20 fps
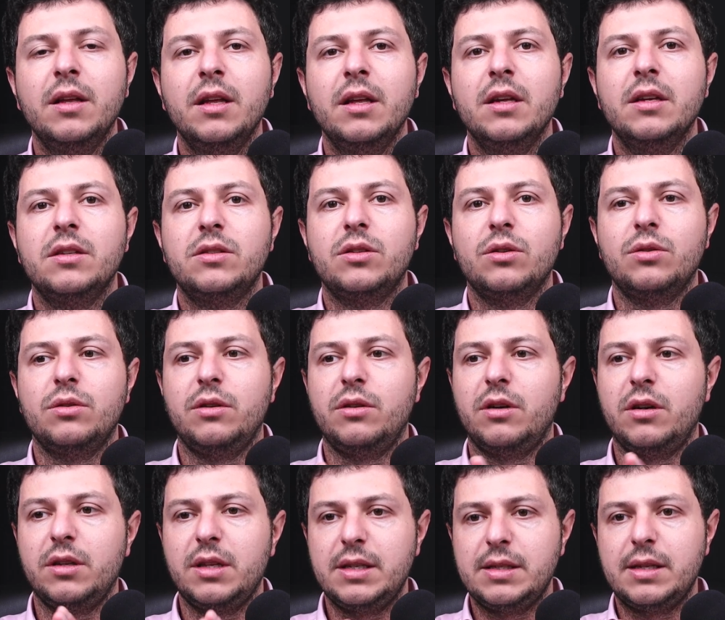So there are
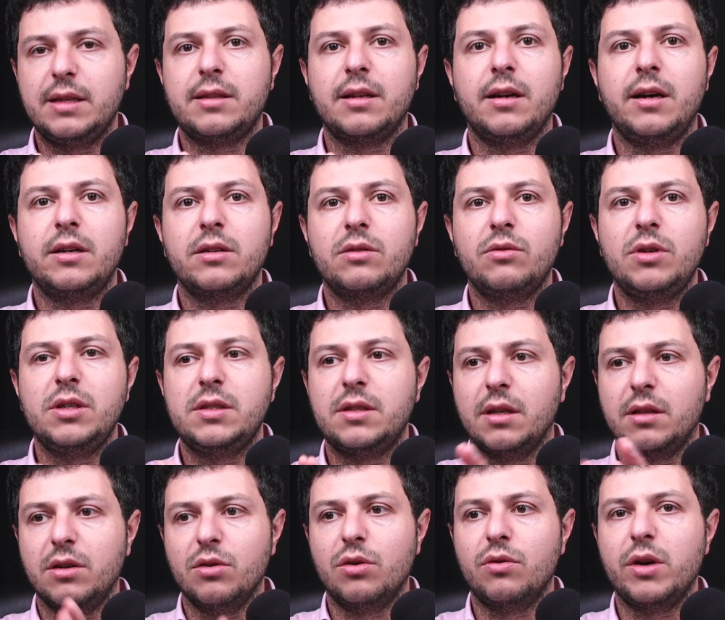these little arteries that
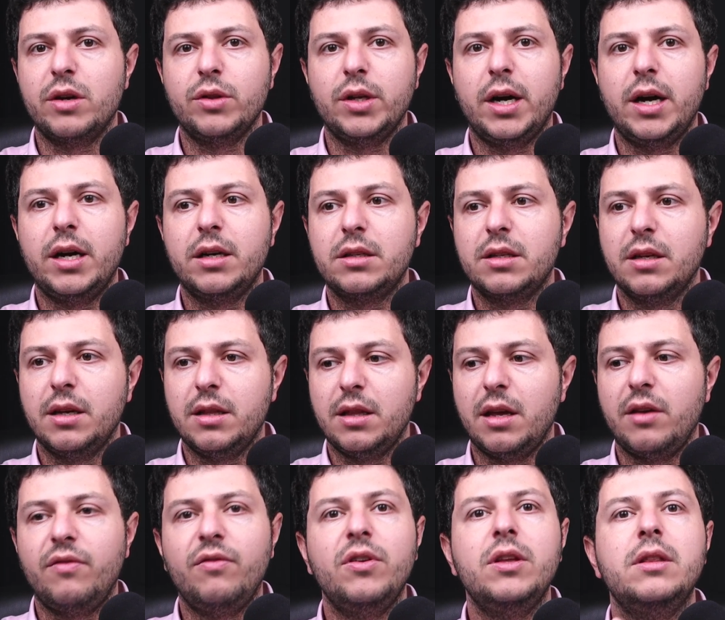go around the heart and they
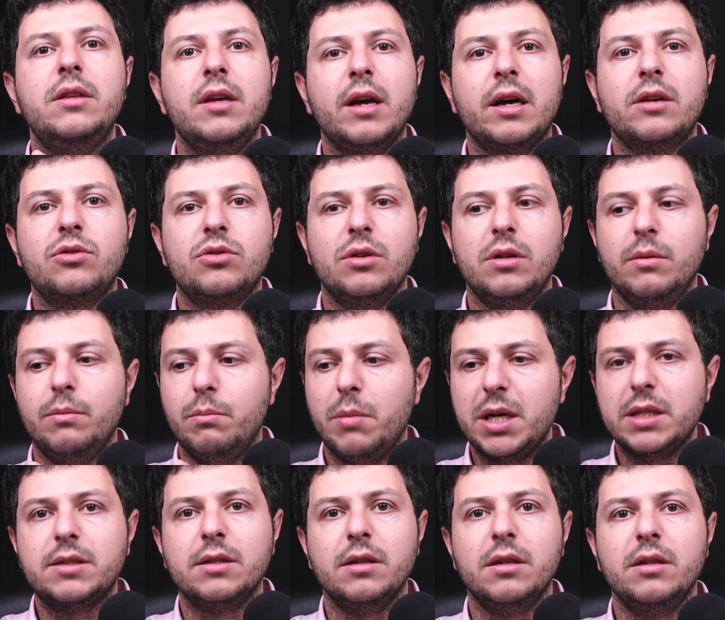feed the actual
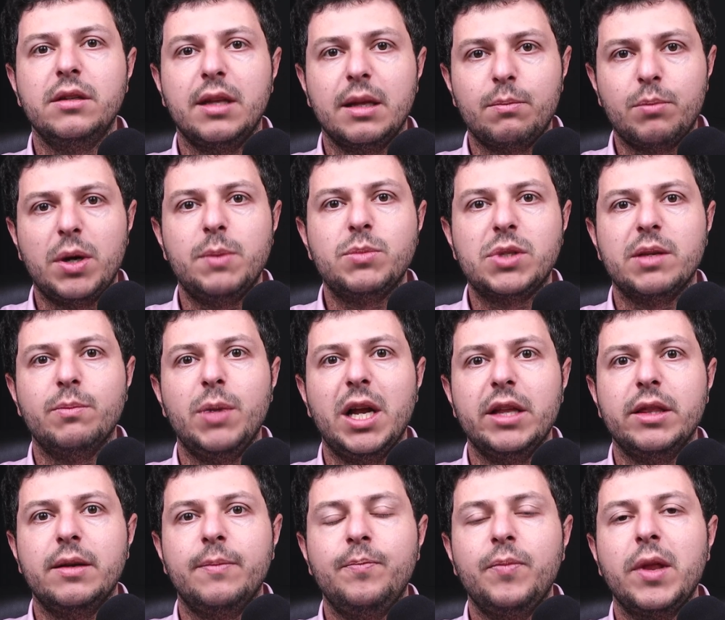muscle that pumps the blood
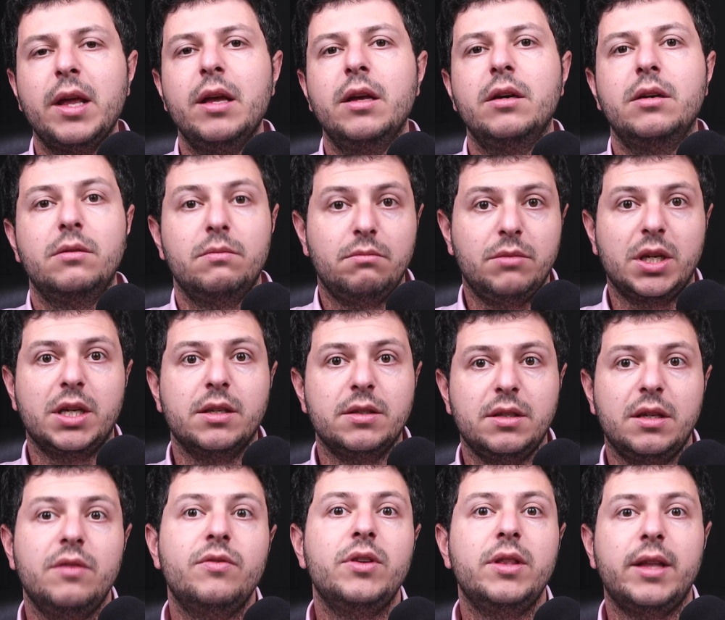because
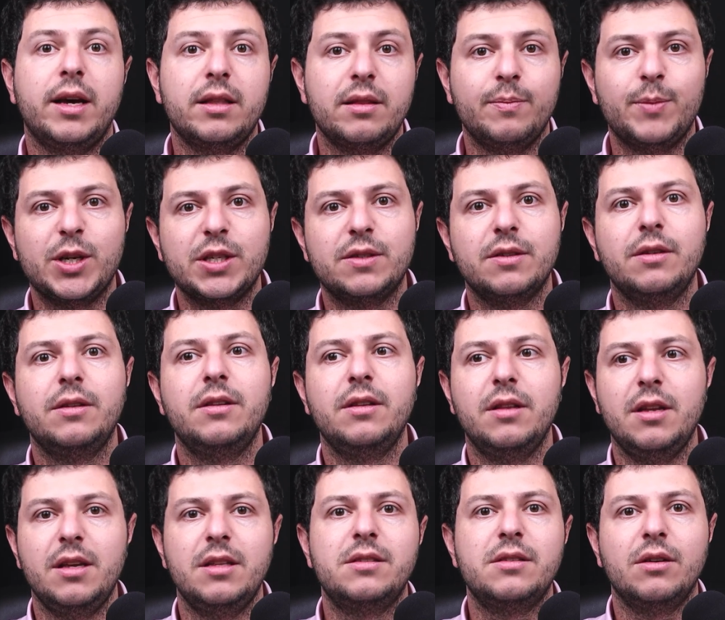even that muscle
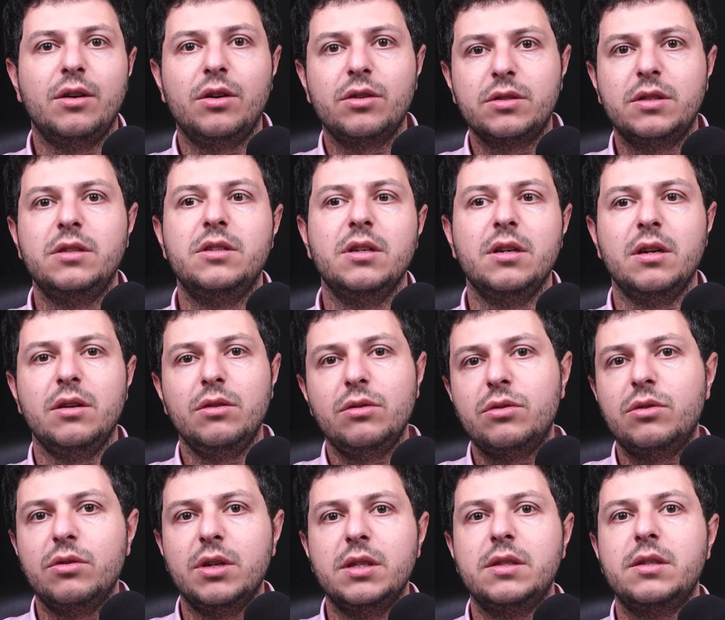needs oxygen and
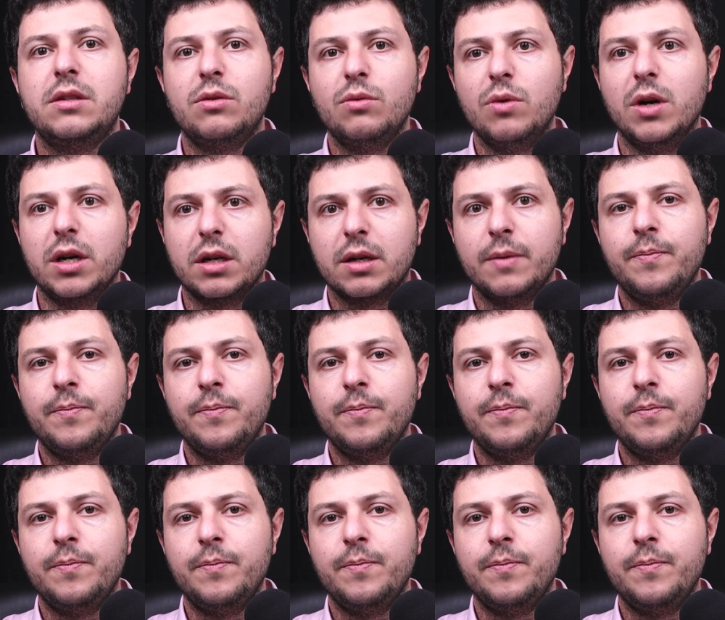nutrients to work.